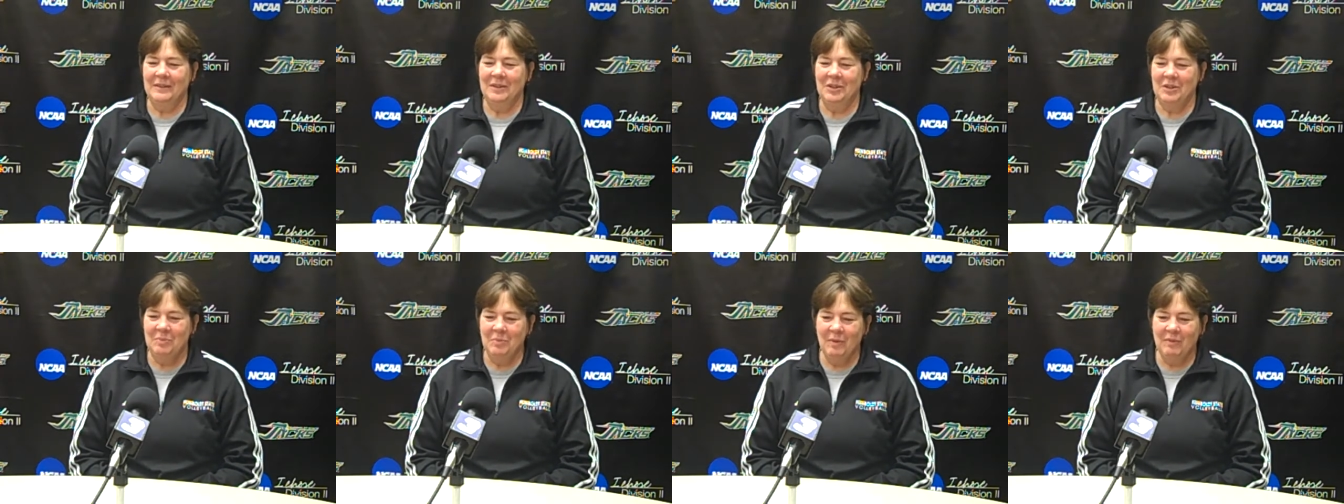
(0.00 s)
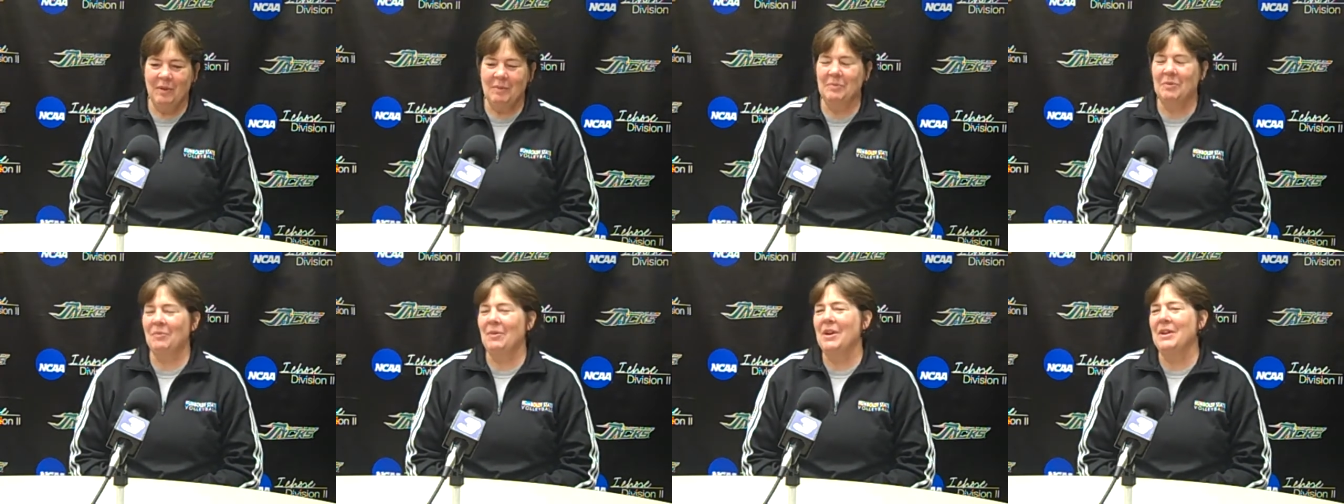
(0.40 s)
she's moved
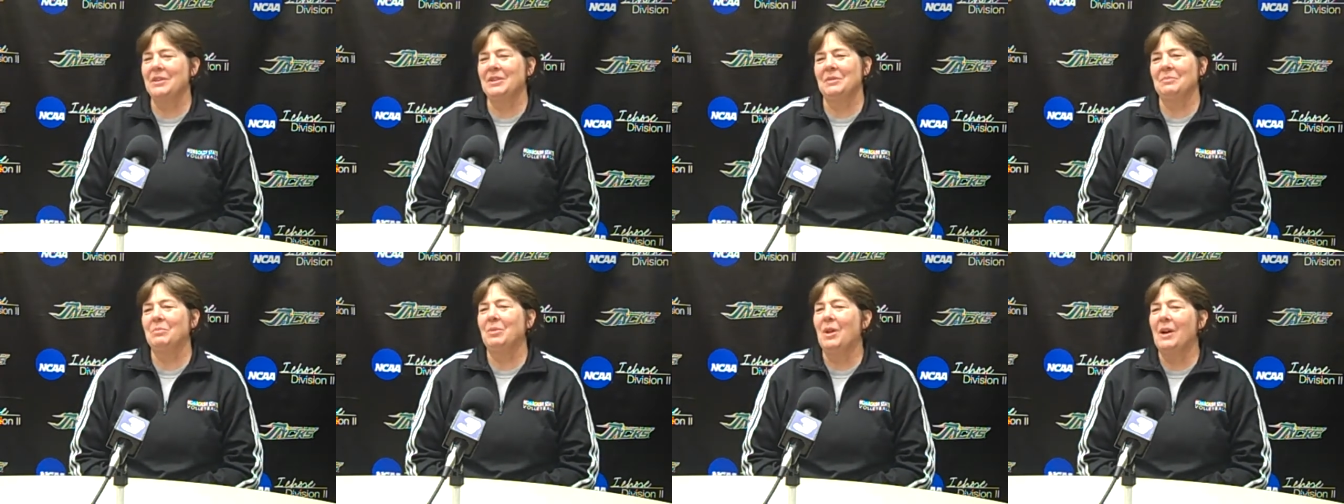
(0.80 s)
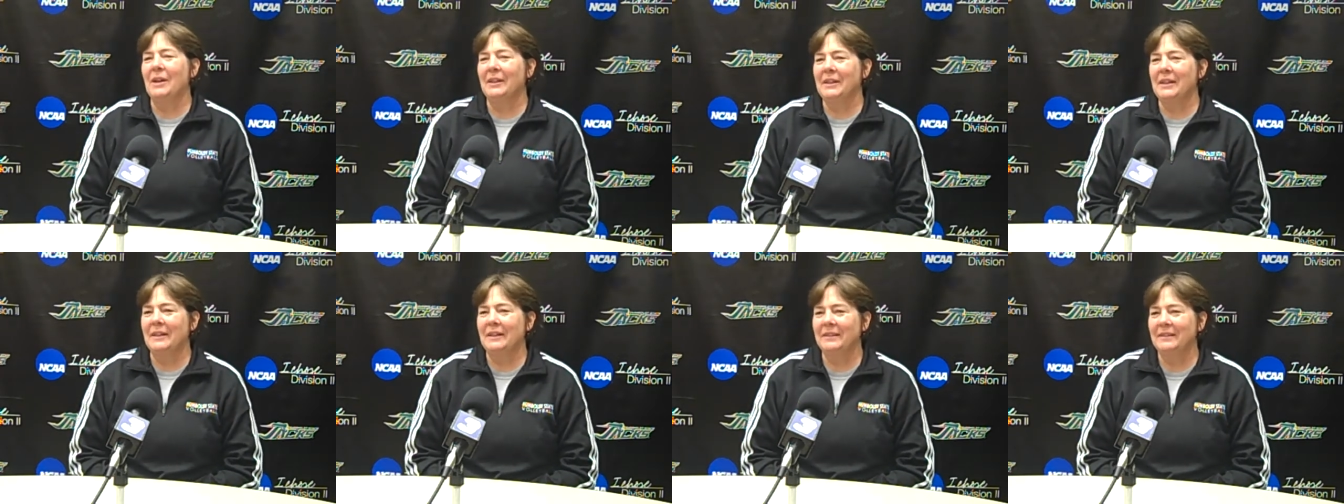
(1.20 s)
up the ranks in
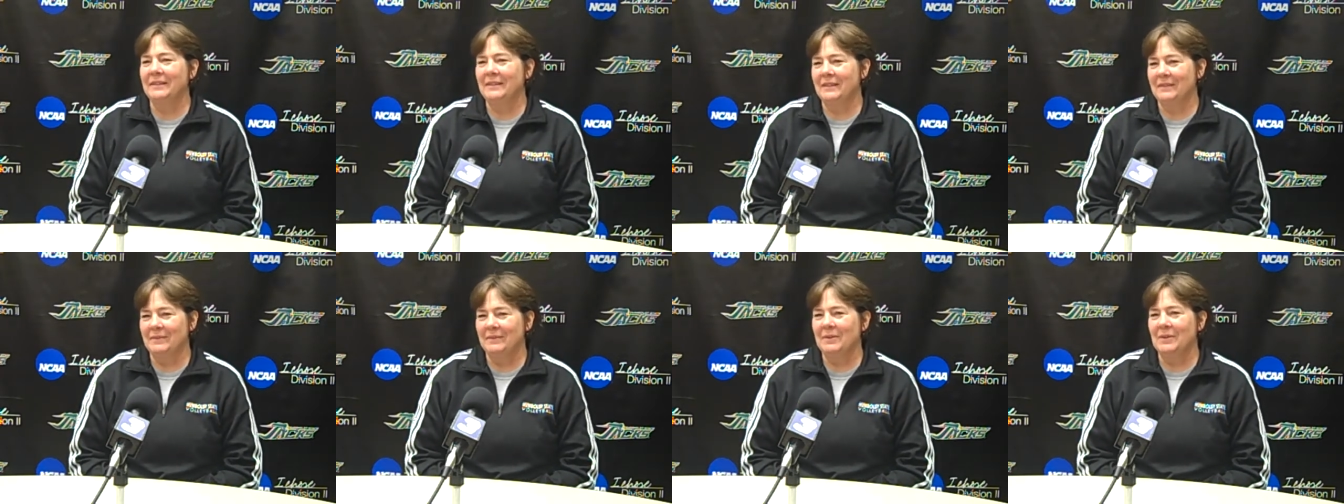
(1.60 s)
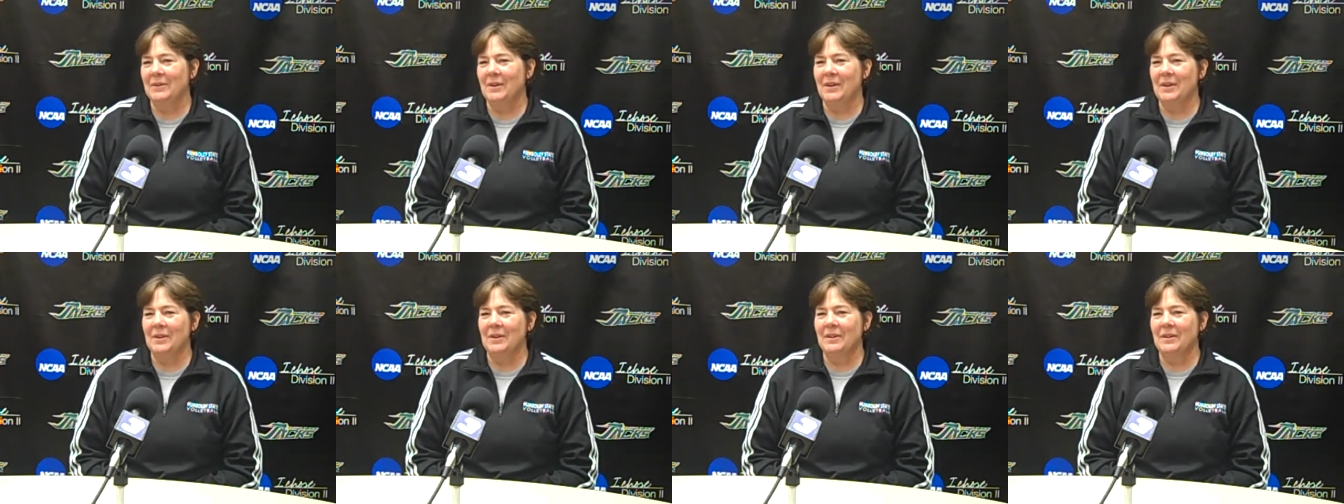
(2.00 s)
blocking for
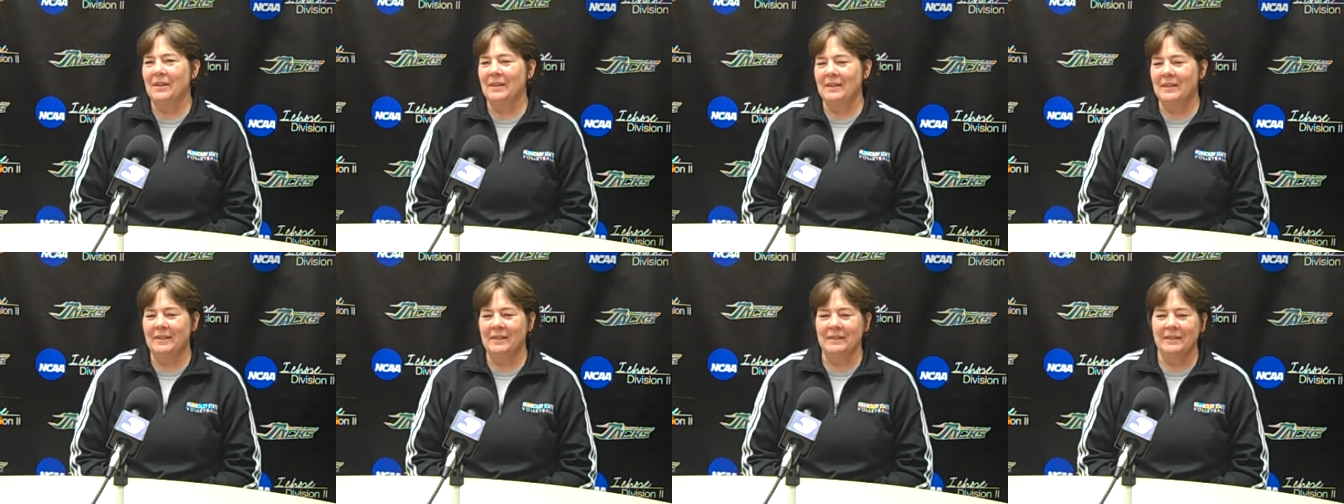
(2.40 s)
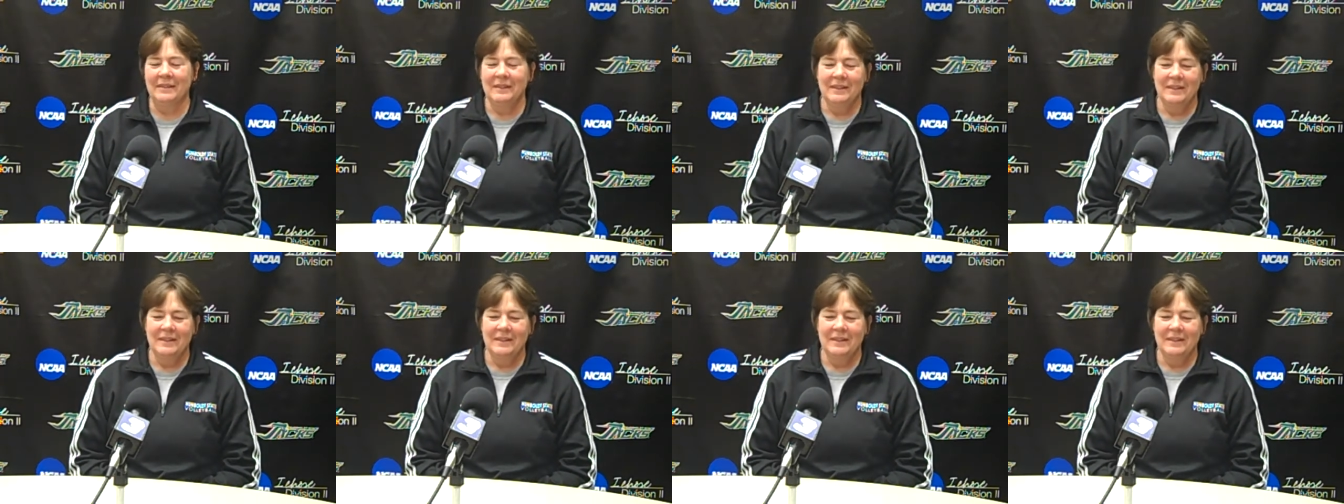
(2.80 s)
our uh,